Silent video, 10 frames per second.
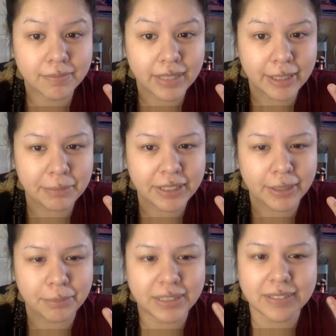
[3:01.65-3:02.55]
hit me
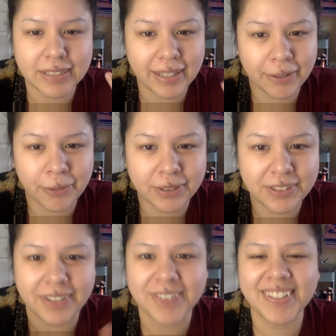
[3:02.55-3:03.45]
up because I want to
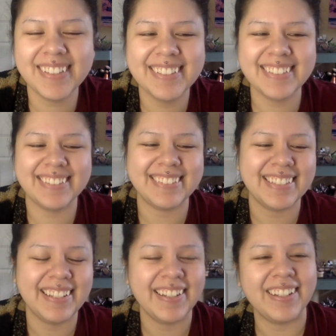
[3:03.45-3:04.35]
know.
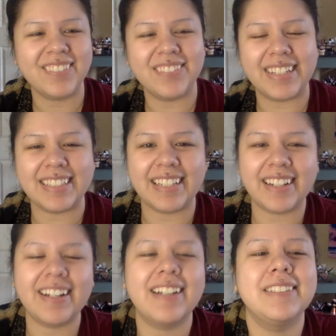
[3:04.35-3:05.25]
But
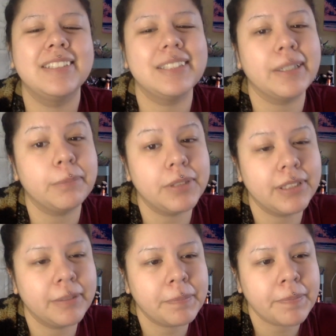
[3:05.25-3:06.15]
yeah, I just subbed
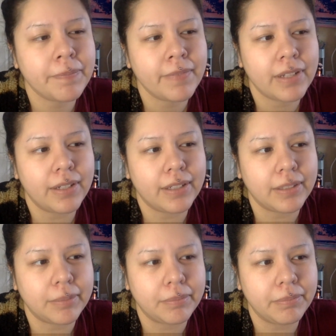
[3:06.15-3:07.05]

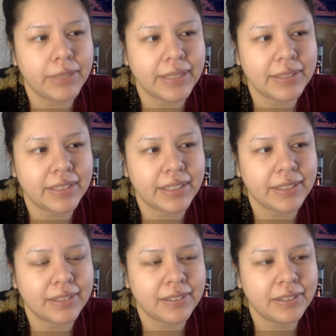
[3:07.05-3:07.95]

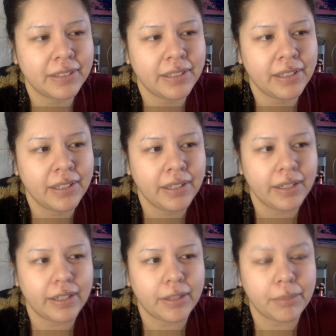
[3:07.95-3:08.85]
plantain.
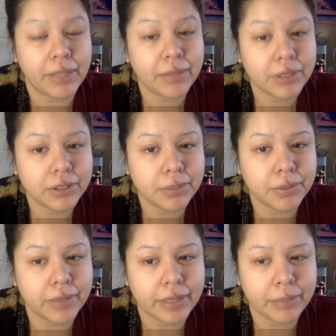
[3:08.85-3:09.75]
Mine was super
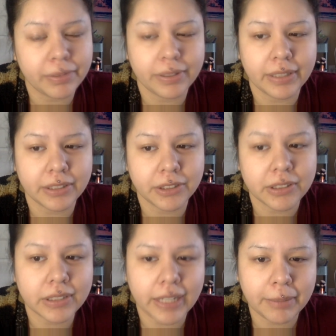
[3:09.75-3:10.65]
ripe, and that's
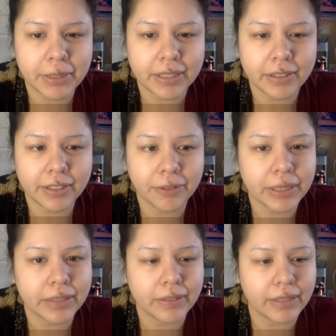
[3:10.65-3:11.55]
just timing. You
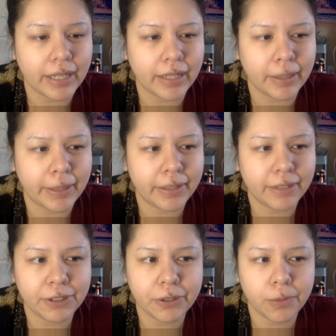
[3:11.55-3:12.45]
can,
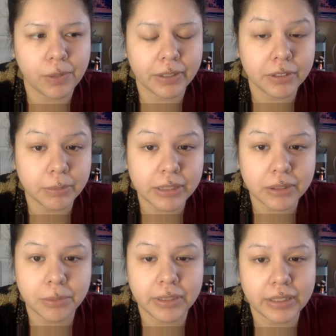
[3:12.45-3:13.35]
if you don't want it to be
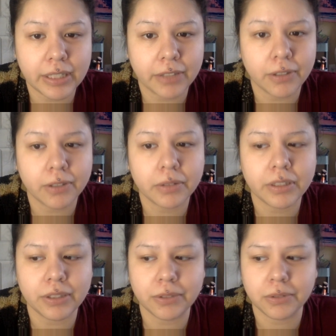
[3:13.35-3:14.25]
sweet at all,
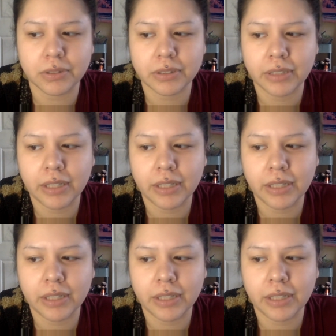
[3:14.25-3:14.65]
use